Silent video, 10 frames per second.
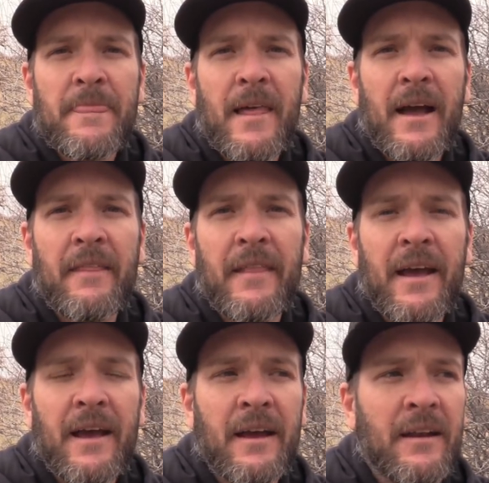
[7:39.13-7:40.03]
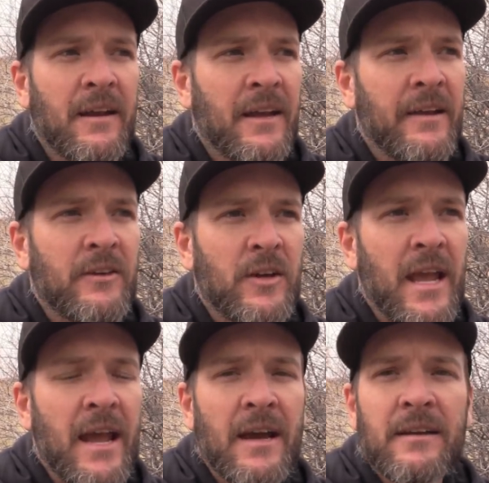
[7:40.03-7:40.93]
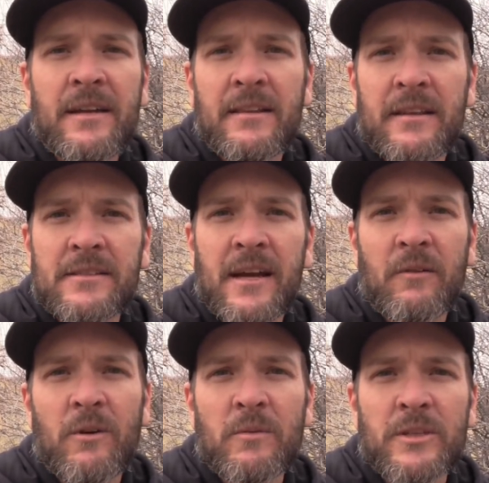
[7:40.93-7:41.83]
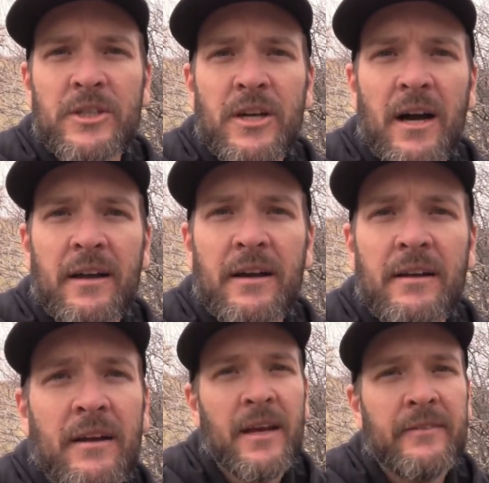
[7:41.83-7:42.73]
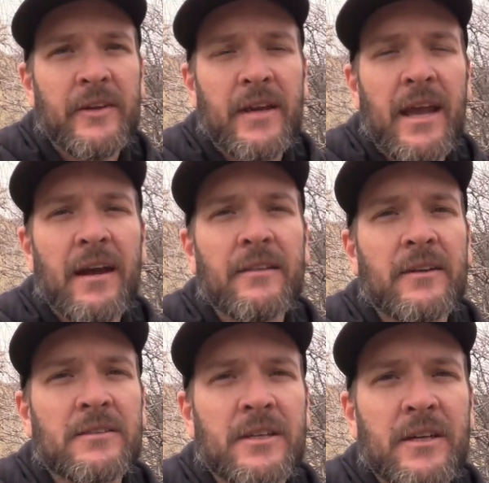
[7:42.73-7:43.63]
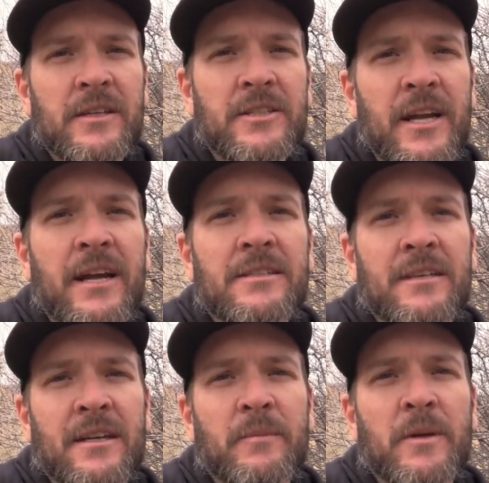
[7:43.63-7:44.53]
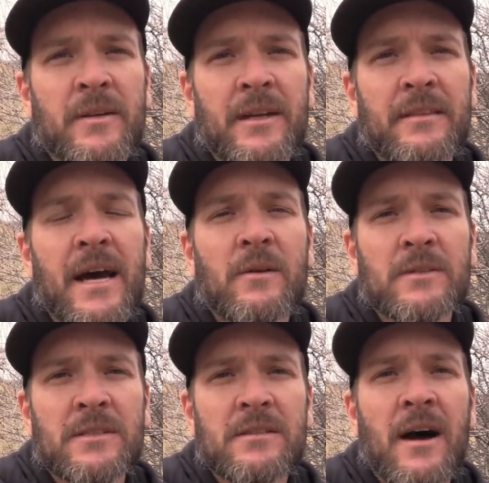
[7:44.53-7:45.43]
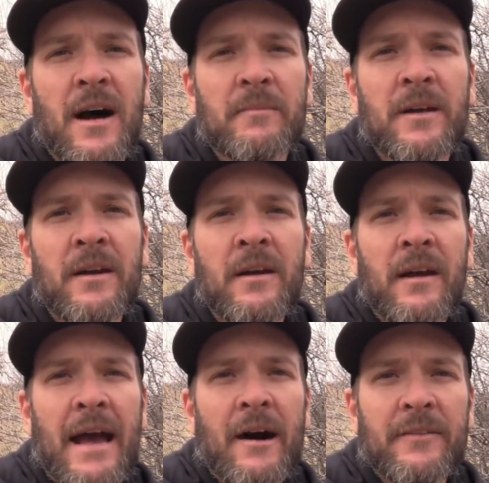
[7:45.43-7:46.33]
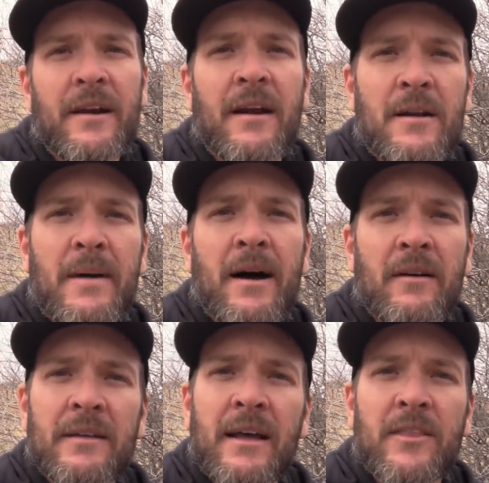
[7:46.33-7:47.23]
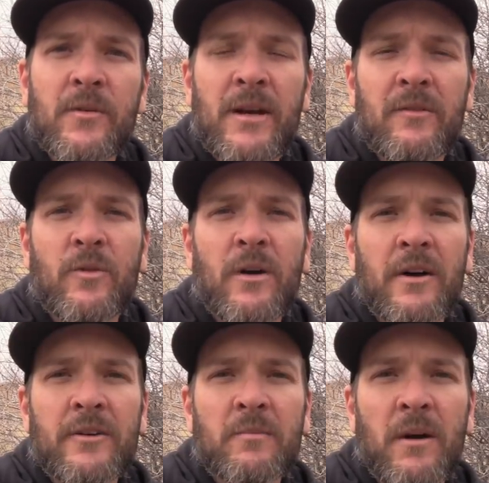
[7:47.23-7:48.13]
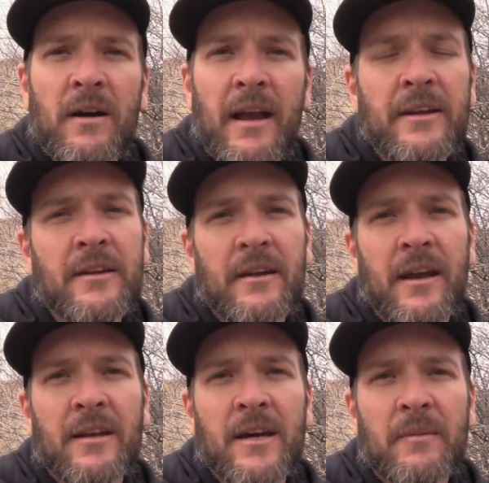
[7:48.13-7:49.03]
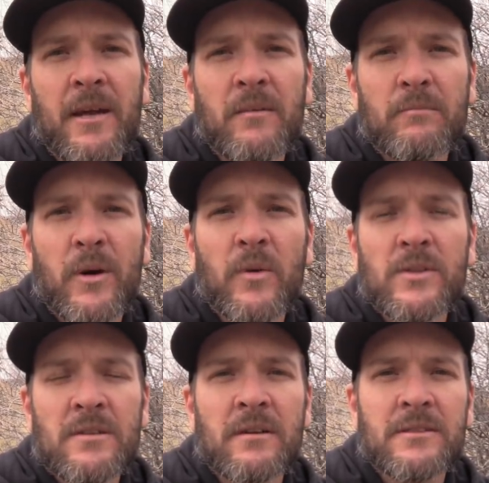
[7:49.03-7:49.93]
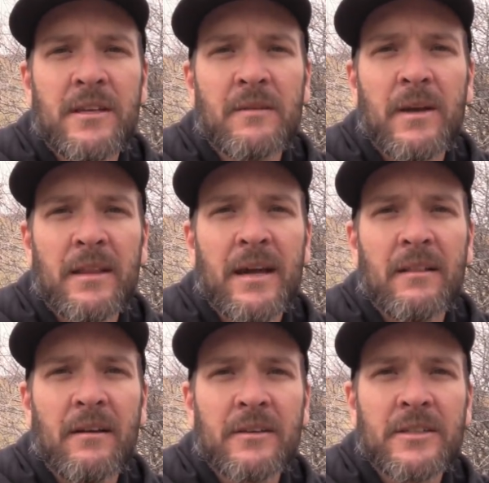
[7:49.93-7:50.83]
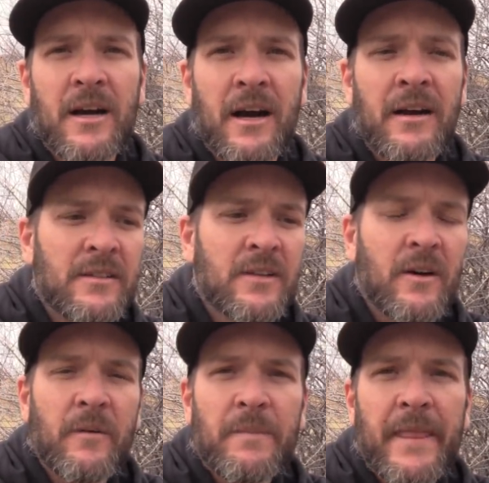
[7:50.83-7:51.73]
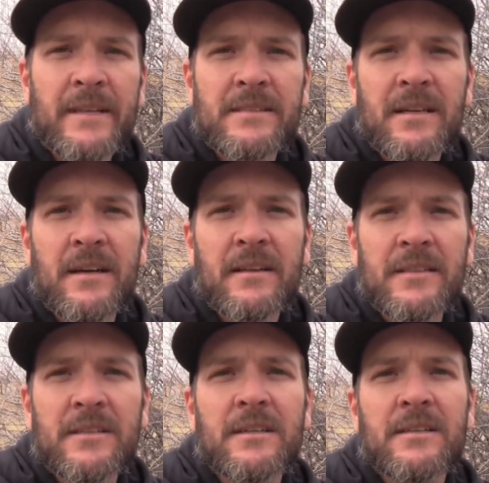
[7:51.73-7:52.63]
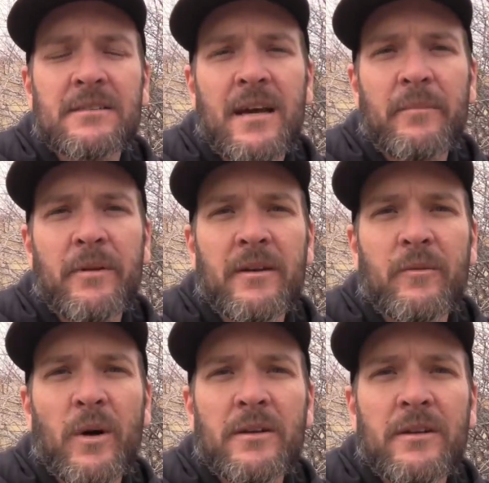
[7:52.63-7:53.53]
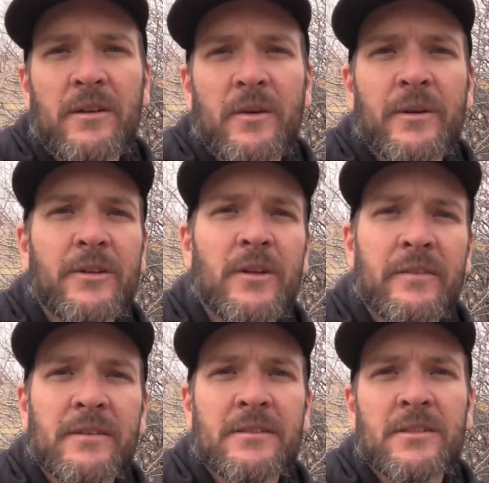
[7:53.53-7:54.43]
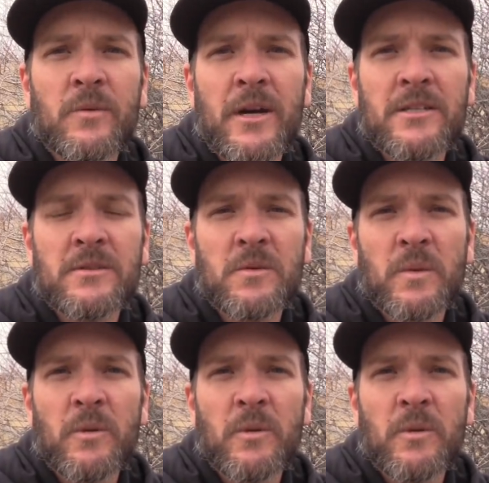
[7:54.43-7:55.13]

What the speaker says: and then if you can, get the second one with the shotgun. If you can't, there's a good chance you're going to be able to get that one stopped out there at about that 300 to 400 mark, and you're going to end up getting both as long as you can make that long shot. So that's a good example of what to do in two different situations with